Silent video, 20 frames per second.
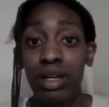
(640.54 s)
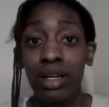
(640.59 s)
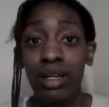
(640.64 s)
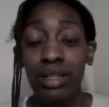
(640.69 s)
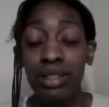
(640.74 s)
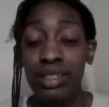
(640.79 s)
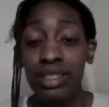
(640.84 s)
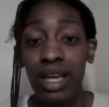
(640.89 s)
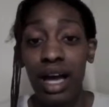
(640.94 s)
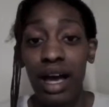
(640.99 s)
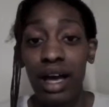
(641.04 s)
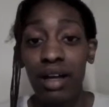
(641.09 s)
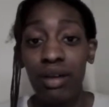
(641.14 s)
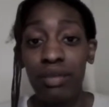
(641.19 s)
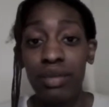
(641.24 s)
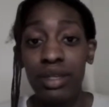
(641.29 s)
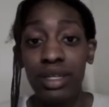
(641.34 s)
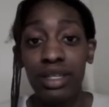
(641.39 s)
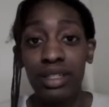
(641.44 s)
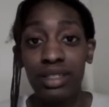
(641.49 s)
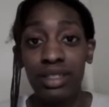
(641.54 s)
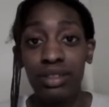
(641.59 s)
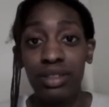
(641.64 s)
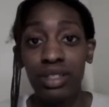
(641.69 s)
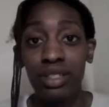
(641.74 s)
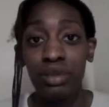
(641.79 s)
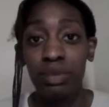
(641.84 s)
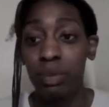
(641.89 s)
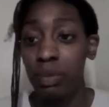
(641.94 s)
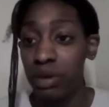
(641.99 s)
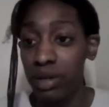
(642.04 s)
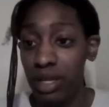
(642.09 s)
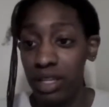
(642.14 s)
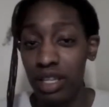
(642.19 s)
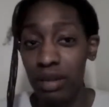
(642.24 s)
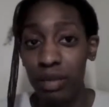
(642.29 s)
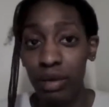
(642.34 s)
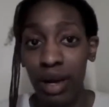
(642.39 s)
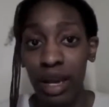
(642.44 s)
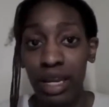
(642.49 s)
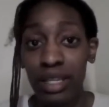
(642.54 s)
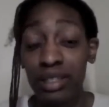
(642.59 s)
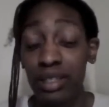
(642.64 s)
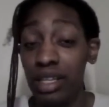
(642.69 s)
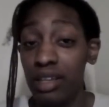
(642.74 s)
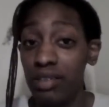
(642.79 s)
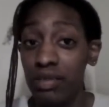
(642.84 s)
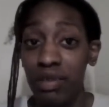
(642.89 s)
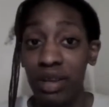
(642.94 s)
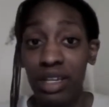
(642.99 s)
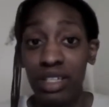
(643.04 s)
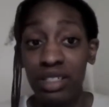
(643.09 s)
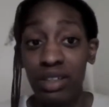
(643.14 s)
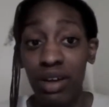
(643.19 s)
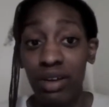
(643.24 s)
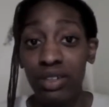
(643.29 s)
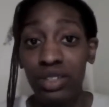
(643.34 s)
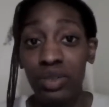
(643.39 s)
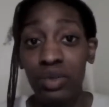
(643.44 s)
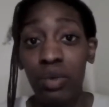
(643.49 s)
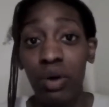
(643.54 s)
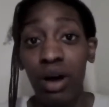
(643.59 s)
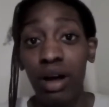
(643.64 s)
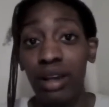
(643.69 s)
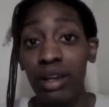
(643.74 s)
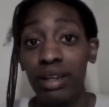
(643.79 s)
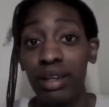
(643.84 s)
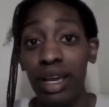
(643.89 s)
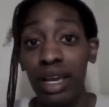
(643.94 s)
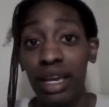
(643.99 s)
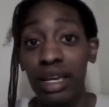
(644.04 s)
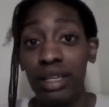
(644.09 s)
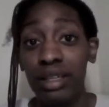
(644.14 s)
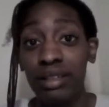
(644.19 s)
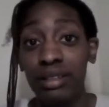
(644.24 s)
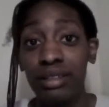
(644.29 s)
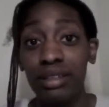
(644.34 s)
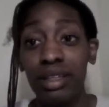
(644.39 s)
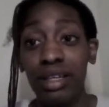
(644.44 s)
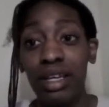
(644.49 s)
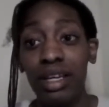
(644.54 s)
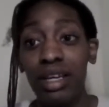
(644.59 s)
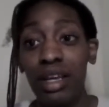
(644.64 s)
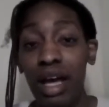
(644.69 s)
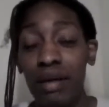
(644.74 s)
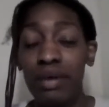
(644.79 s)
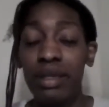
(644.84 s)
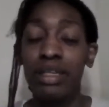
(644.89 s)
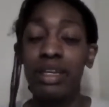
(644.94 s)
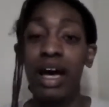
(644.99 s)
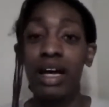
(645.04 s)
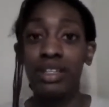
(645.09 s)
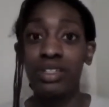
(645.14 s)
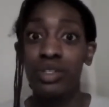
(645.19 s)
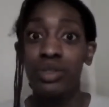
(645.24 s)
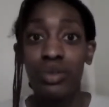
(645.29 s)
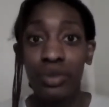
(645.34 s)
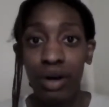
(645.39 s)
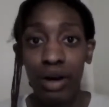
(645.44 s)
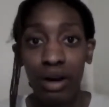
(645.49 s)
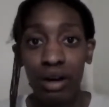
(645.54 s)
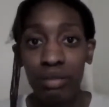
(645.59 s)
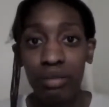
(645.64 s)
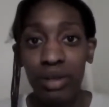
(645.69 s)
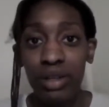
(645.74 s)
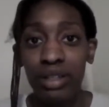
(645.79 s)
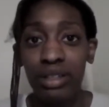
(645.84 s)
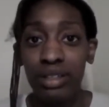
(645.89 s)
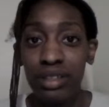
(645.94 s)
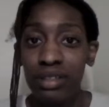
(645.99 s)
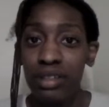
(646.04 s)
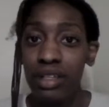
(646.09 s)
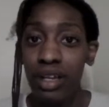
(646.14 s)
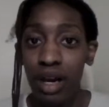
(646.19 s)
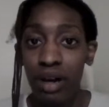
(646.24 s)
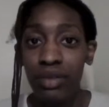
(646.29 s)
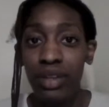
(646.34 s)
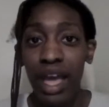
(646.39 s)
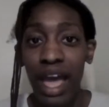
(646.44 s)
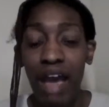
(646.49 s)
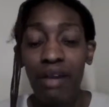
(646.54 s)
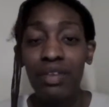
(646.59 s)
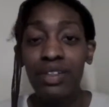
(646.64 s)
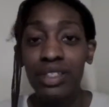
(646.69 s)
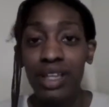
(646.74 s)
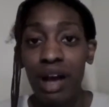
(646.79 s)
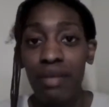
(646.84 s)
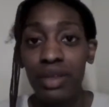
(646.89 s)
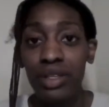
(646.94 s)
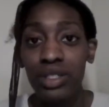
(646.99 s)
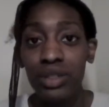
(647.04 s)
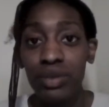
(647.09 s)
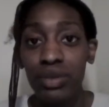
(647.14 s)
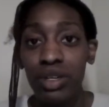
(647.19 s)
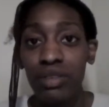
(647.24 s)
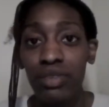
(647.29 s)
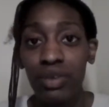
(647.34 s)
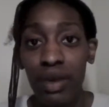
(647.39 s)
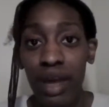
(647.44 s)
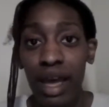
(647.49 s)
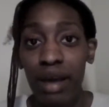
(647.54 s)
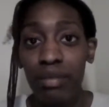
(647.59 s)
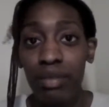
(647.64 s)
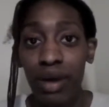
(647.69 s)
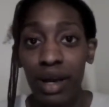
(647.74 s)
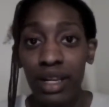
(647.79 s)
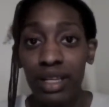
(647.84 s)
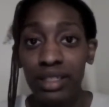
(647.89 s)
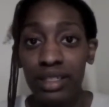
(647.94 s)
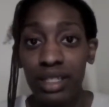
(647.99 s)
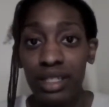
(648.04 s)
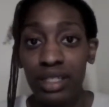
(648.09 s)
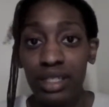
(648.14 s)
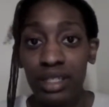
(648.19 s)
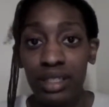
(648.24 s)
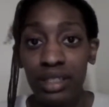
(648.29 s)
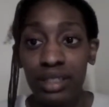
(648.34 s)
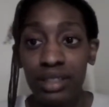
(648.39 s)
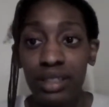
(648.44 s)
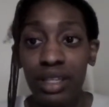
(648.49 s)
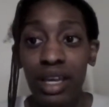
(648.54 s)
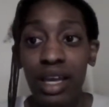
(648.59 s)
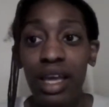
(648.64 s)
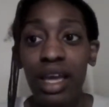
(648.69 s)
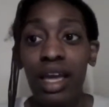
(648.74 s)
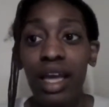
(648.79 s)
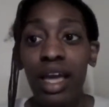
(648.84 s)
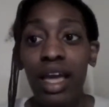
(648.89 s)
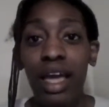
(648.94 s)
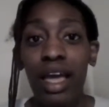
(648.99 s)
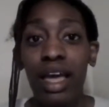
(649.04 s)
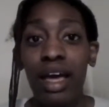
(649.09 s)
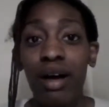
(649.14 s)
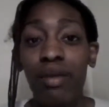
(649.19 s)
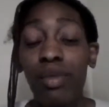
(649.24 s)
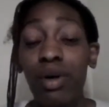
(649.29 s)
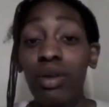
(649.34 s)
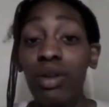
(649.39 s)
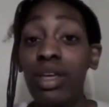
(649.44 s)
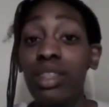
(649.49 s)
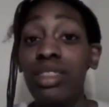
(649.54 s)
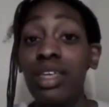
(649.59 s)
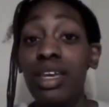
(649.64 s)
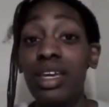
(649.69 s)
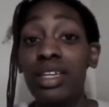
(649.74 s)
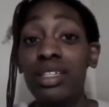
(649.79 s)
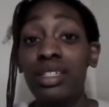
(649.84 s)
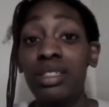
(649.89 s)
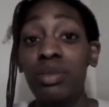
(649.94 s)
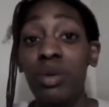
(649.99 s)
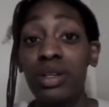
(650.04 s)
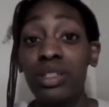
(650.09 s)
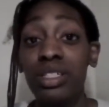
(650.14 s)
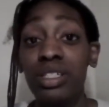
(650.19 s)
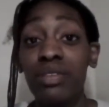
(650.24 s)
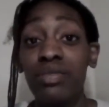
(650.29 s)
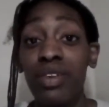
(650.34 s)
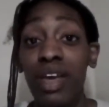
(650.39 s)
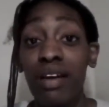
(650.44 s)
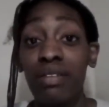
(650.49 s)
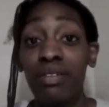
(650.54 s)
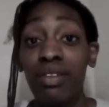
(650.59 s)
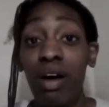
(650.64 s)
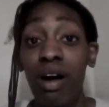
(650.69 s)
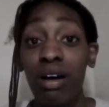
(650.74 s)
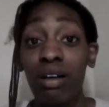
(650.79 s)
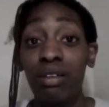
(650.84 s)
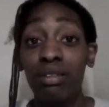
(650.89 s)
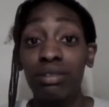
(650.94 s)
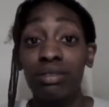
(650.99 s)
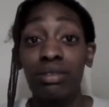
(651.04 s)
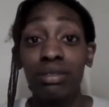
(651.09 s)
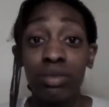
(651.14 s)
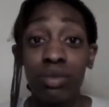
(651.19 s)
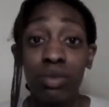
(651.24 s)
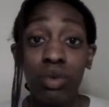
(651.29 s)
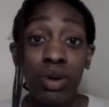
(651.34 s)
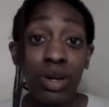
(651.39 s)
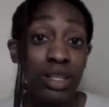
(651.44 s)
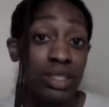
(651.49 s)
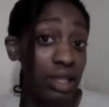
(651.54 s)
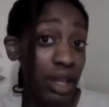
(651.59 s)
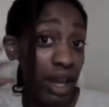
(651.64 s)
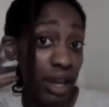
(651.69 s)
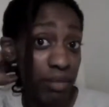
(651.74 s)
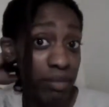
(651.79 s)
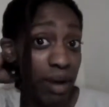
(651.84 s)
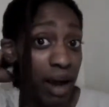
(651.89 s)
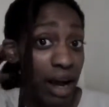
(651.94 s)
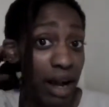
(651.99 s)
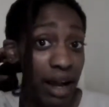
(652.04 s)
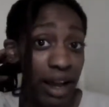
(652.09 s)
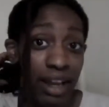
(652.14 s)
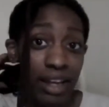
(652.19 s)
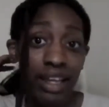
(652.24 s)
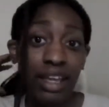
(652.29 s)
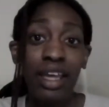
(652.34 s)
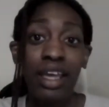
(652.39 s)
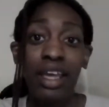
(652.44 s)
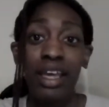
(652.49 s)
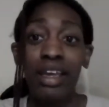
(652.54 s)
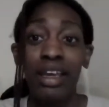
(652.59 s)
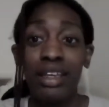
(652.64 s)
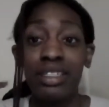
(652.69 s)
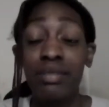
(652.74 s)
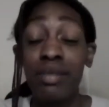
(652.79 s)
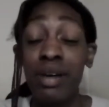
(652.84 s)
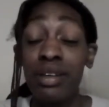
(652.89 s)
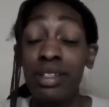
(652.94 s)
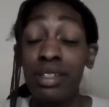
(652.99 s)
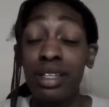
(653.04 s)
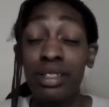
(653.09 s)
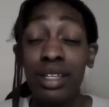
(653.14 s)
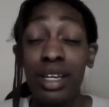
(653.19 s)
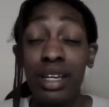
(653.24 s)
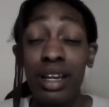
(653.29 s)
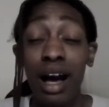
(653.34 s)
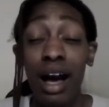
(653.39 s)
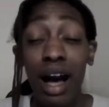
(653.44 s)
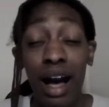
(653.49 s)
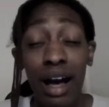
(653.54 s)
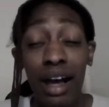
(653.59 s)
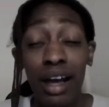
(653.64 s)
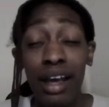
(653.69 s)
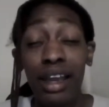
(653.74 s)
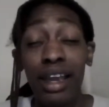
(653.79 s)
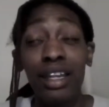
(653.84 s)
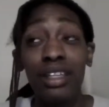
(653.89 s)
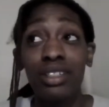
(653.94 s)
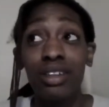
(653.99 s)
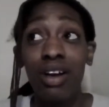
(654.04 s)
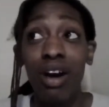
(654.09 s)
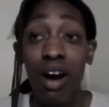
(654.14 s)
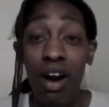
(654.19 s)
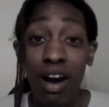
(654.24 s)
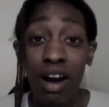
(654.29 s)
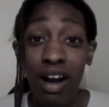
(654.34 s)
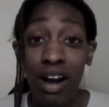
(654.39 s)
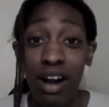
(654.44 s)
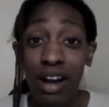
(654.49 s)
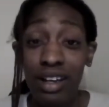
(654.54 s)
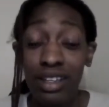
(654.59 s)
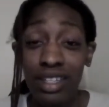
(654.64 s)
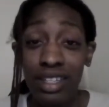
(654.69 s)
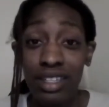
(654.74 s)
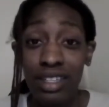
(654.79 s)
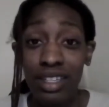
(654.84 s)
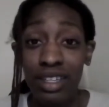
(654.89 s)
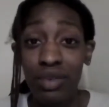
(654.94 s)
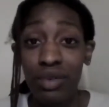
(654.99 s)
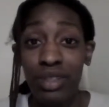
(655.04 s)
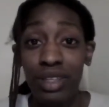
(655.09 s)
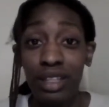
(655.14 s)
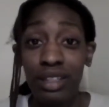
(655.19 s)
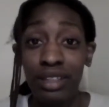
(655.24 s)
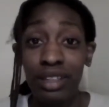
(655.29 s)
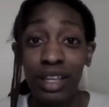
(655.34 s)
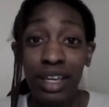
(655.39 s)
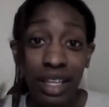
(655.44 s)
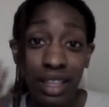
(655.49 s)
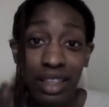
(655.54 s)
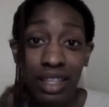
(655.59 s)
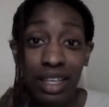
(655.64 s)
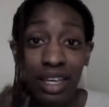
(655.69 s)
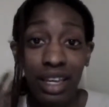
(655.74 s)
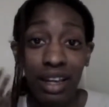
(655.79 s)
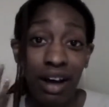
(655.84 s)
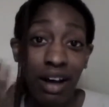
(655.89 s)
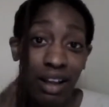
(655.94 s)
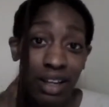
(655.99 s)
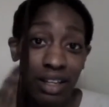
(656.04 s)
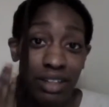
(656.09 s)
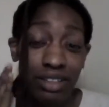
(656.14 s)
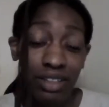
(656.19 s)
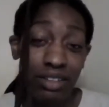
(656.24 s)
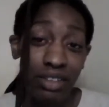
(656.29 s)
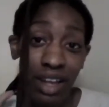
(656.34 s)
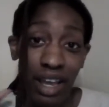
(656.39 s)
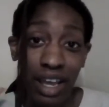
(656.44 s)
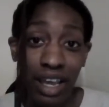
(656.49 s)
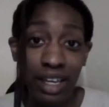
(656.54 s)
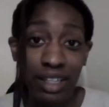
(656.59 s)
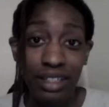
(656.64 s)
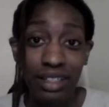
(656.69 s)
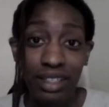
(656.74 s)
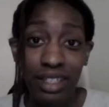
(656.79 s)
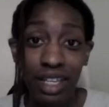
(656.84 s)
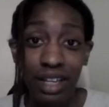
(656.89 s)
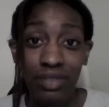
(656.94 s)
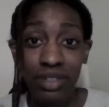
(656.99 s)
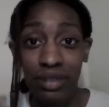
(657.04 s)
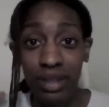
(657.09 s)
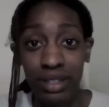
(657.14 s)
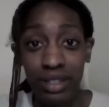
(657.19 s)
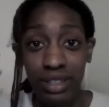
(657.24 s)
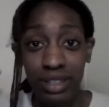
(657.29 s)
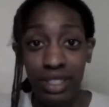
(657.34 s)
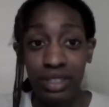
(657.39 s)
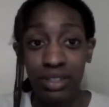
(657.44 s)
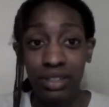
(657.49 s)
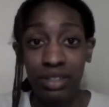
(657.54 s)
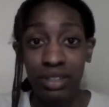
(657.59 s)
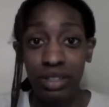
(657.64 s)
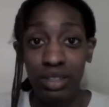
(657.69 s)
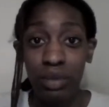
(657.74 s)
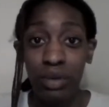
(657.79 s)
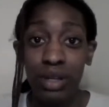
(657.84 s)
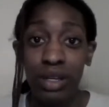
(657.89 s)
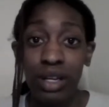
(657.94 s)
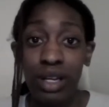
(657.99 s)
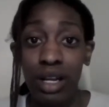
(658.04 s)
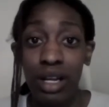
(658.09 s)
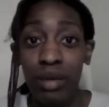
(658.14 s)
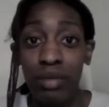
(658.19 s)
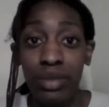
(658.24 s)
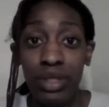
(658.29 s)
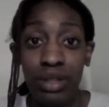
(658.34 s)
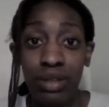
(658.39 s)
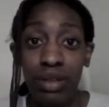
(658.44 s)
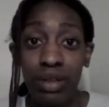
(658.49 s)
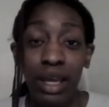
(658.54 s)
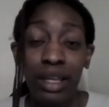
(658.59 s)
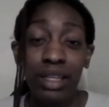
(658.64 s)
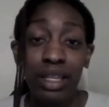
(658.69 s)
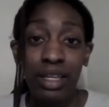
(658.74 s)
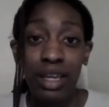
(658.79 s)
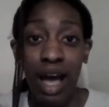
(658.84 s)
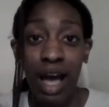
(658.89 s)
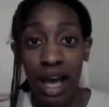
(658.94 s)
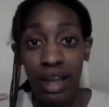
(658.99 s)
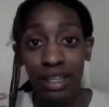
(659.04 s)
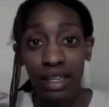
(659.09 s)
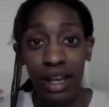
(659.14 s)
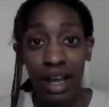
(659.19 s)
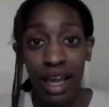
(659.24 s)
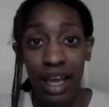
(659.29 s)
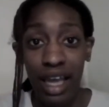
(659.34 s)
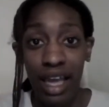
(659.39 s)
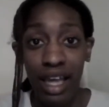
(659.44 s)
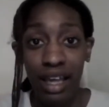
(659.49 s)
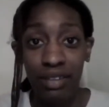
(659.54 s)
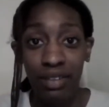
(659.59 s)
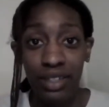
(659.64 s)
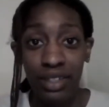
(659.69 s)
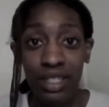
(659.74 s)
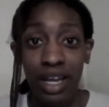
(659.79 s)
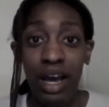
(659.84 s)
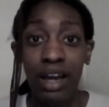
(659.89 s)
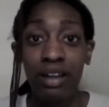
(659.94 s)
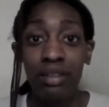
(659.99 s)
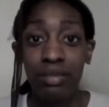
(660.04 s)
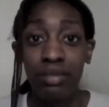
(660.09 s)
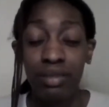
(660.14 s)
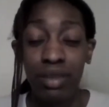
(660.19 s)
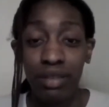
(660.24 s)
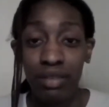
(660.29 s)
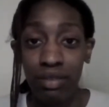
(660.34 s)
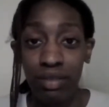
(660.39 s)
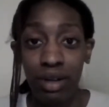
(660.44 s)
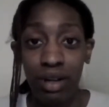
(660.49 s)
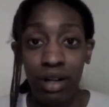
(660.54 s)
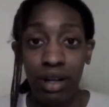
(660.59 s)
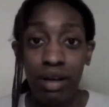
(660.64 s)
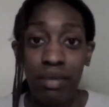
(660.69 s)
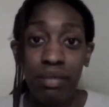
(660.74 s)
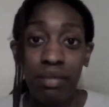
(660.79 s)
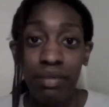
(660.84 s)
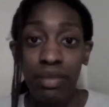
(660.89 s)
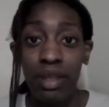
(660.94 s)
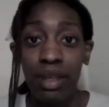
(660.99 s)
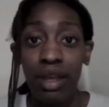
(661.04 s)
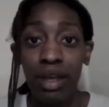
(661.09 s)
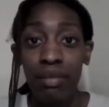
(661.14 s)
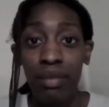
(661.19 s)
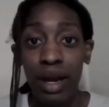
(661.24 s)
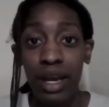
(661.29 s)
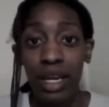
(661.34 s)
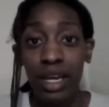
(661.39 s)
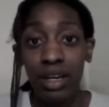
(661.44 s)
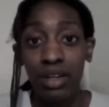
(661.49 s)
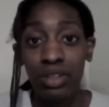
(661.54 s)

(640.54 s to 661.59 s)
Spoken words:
style, because you could just put it in the braids, leave them in as long as you want, and I mean not too long, but you know the average time that you would if you had braid extensions. The only thing is, especially if you have long ones like mine, sometimes it does get hot and it's hard to deal with the length all in your neck and stuff. Sometimes it's easier just to put it in an updo, like the knot that I had on the side on the my hair